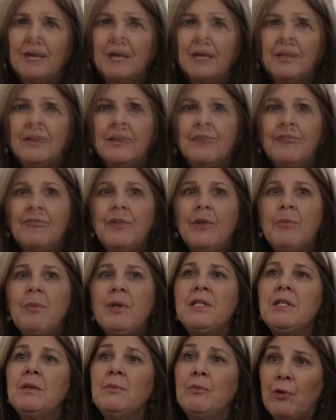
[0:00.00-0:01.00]
The film I
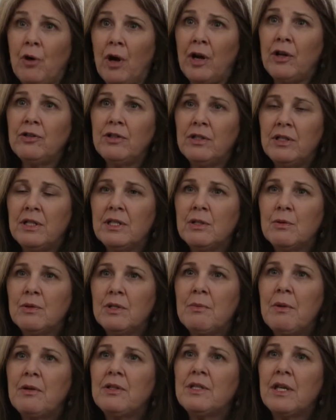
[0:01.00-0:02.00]
did prior to this was
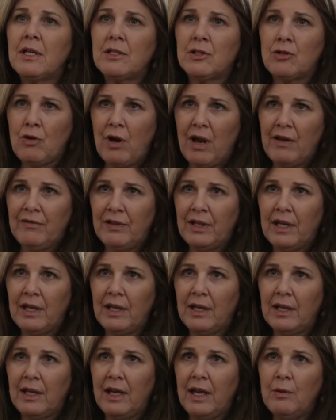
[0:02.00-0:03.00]
about sex
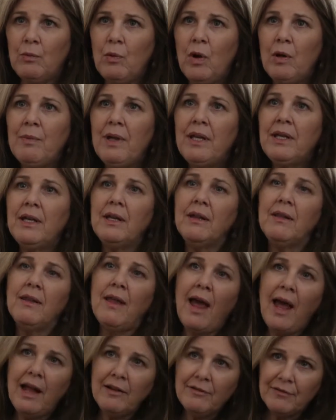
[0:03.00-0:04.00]
trafficking, and while making
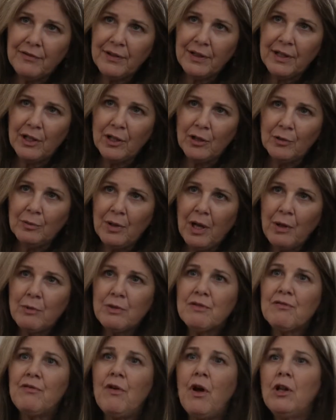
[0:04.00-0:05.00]
that film, I
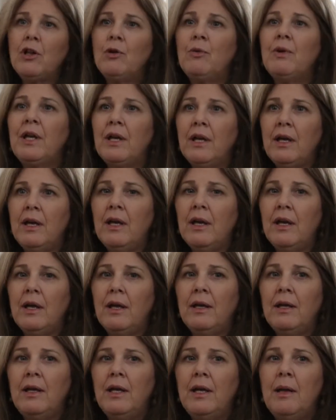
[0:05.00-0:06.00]
was following
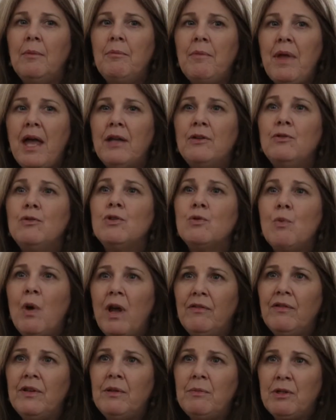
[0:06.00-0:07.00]
a man whose
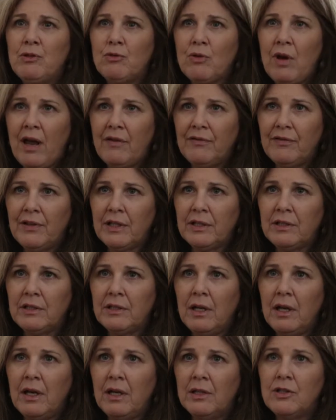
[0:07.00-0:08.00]
wife had been trafficked
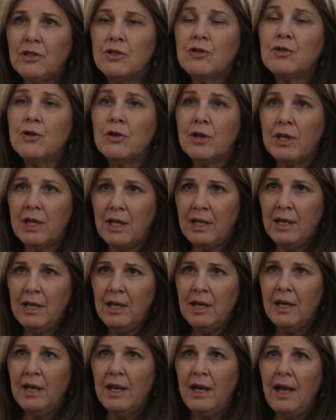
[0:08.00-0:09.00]
to Turkey,
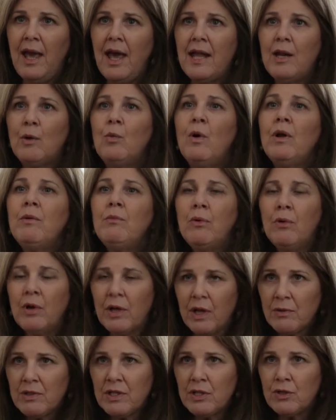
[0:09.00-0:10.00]
and at one
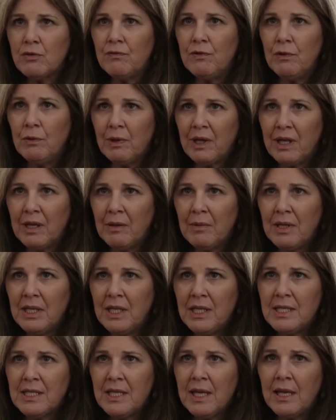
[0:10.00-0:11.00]
point I was interviewing him, and
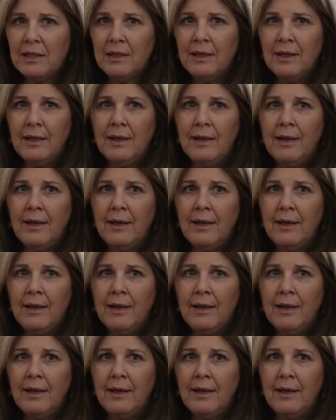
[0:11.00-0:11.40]
he said,